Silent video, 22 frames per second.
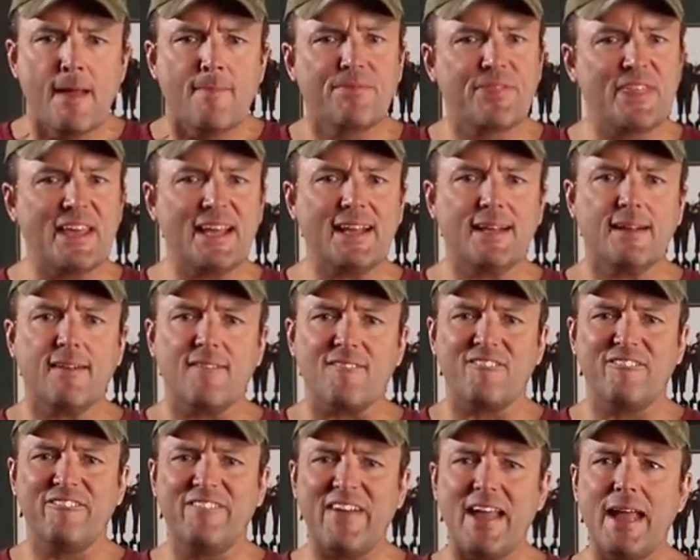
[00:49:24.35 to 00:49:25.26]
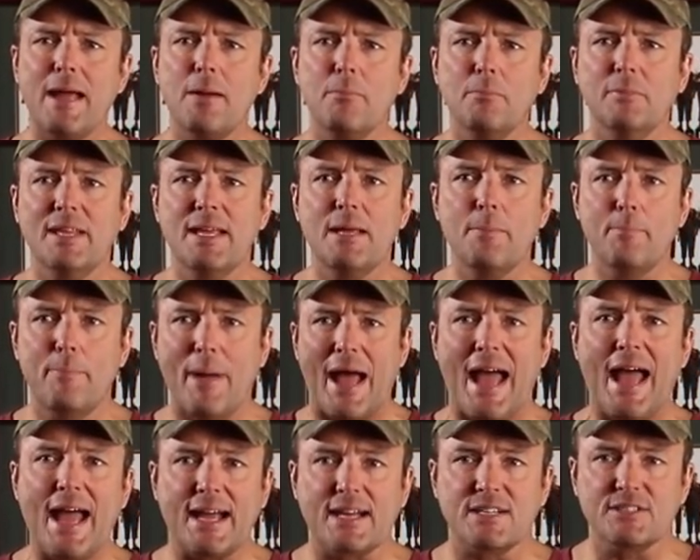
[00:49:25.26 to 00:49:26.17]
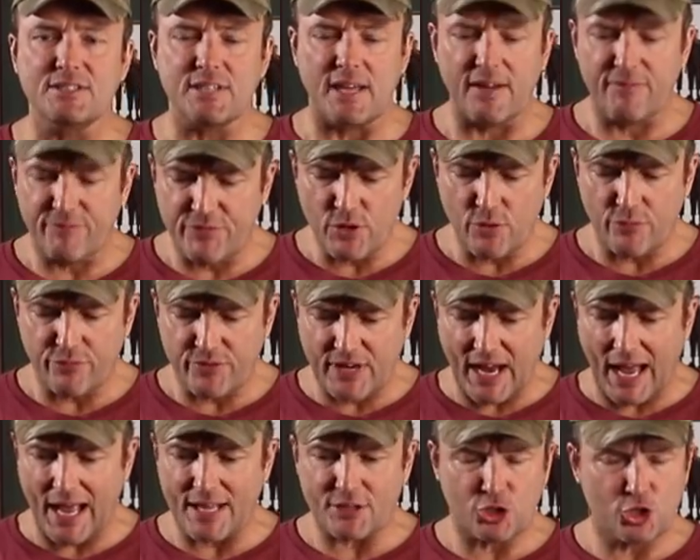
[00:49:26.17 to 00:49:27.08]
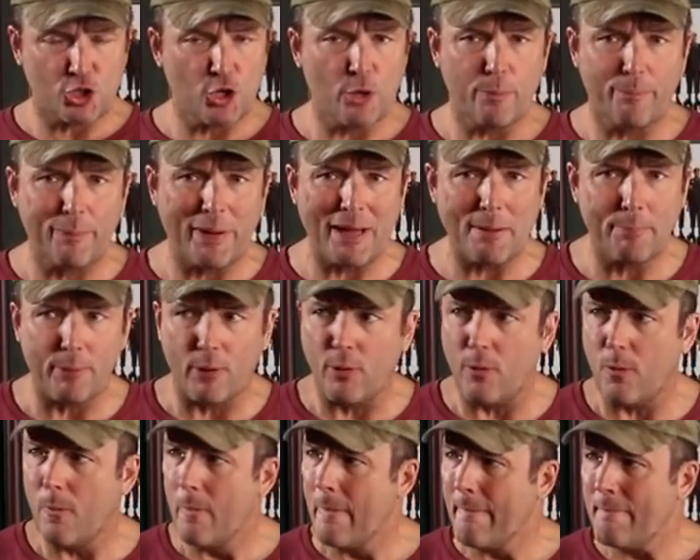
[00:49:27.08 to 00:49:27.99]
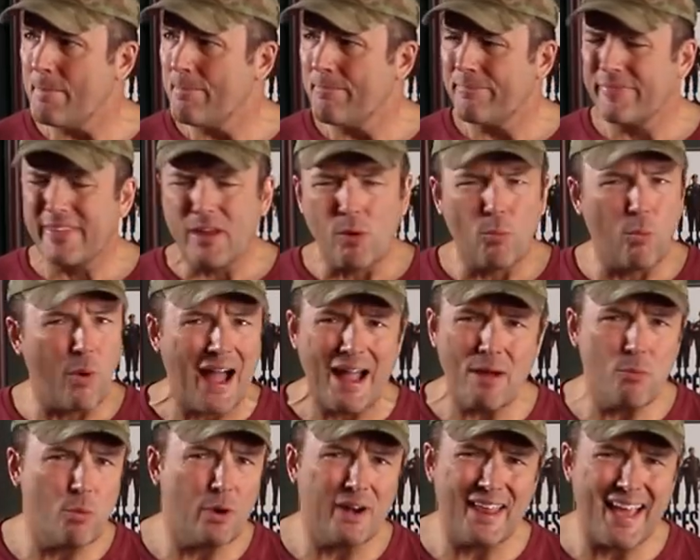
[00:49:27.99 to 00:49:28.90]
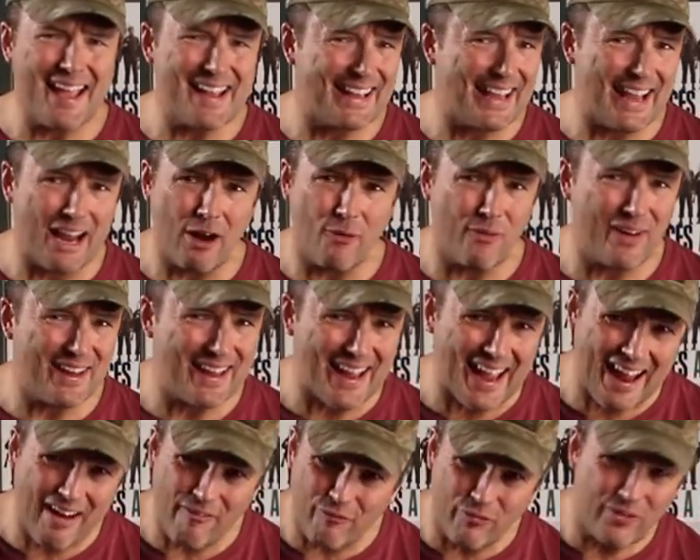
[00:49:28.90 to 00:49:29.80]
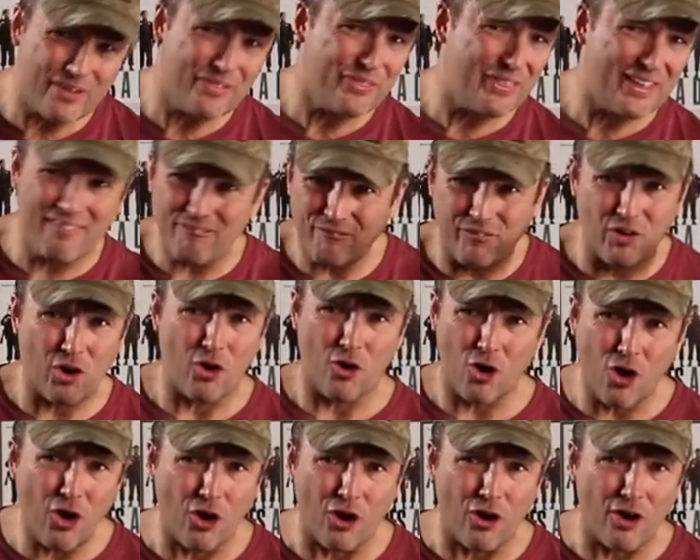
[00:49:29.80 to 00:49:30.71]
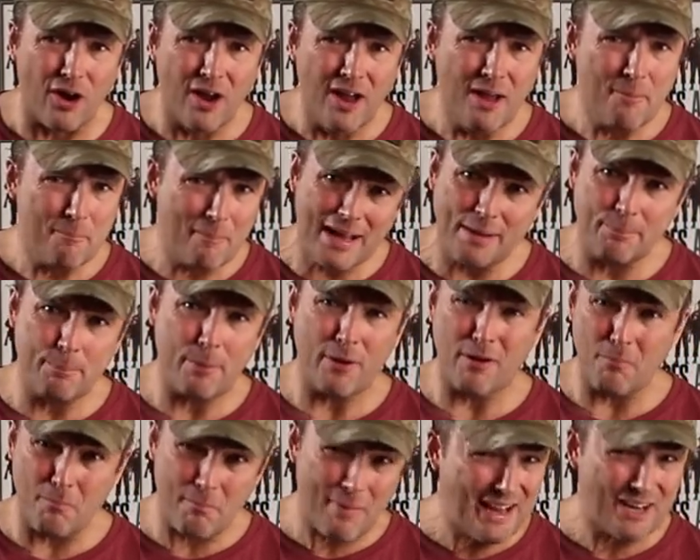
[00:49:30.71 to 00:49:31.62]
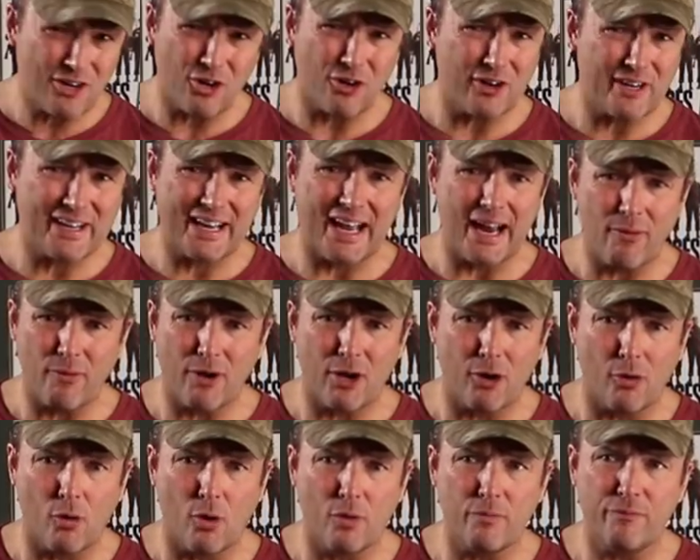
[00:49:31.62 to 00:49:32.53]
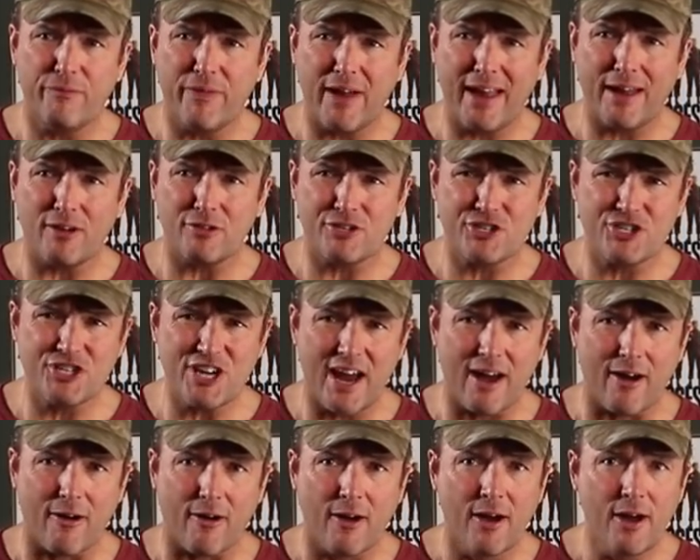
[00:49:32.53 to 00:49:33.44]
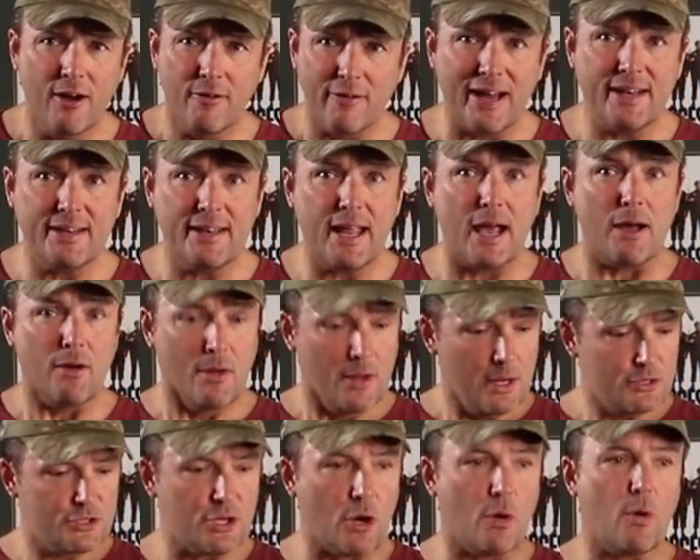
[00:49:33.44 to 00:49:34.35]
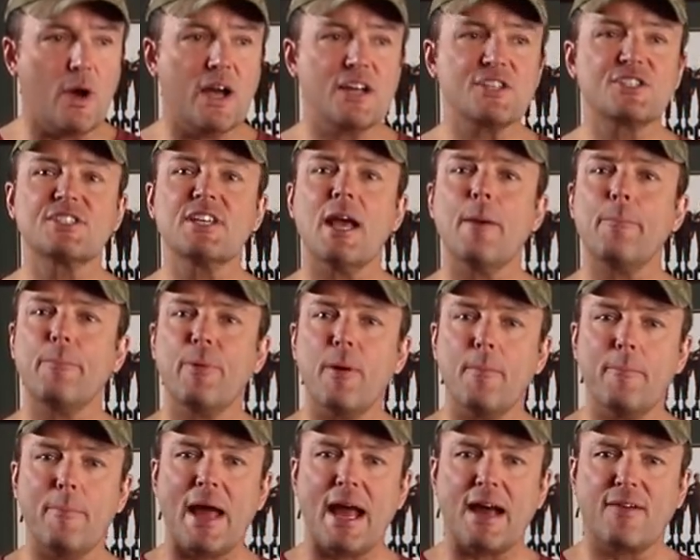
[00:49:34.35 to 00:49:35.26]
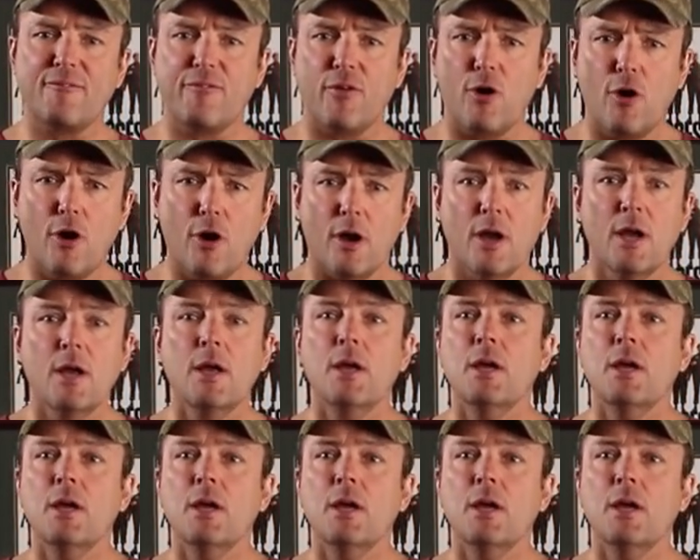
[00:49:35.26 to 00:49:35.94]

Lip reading: Think family bags. If you've got two people, why would I carry everything for her? Make her carry her own fair share, right? Now, so a separate bag for her.